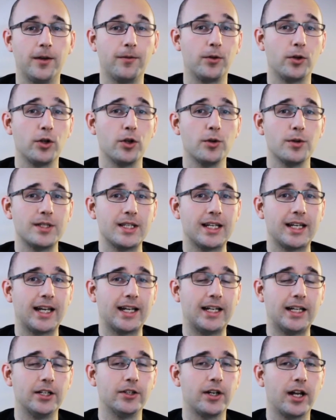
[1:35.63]
If you're using
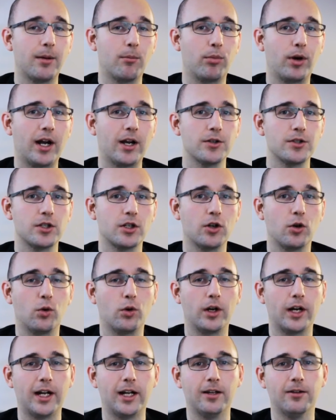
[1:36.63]
an internet browser
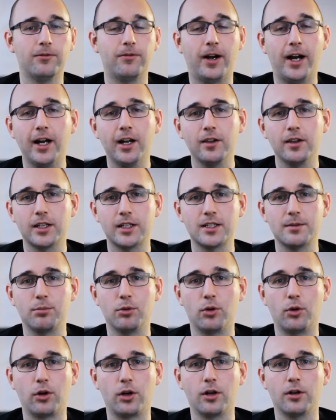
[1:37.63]
or a file
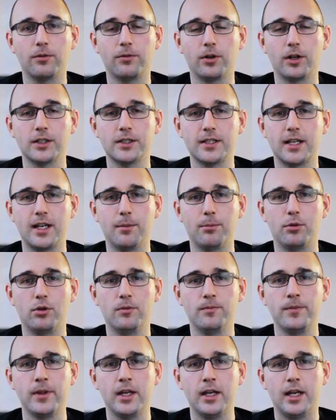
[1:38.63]
explorer, for
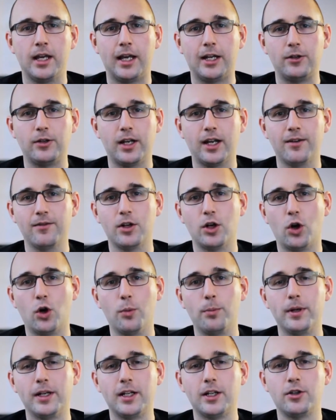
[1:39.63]
example, and you have it
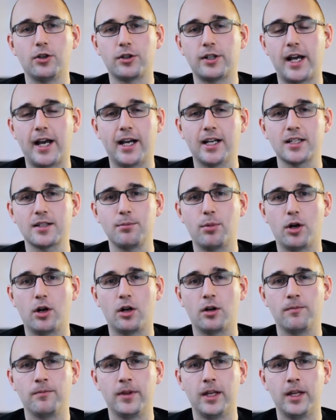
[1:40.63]
open in your taskbar,